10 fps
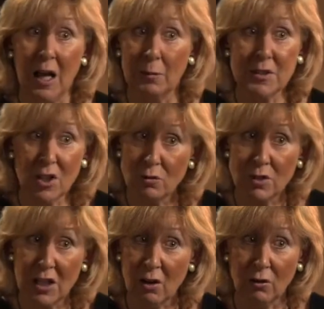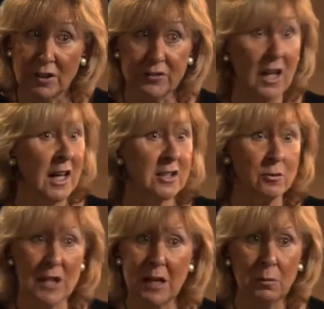I'll be totally honest. I
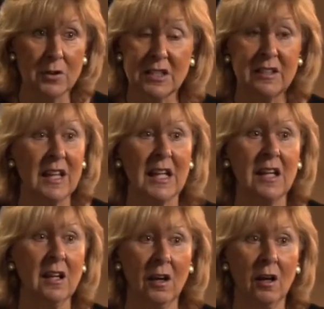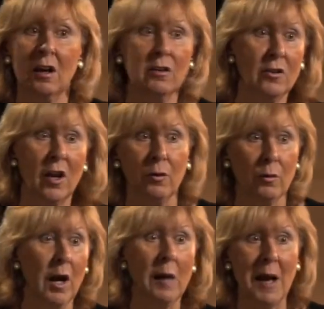don't want anybody to think, you
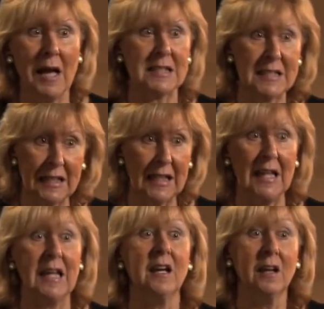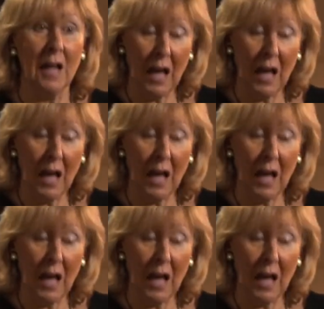know, I'm acting here.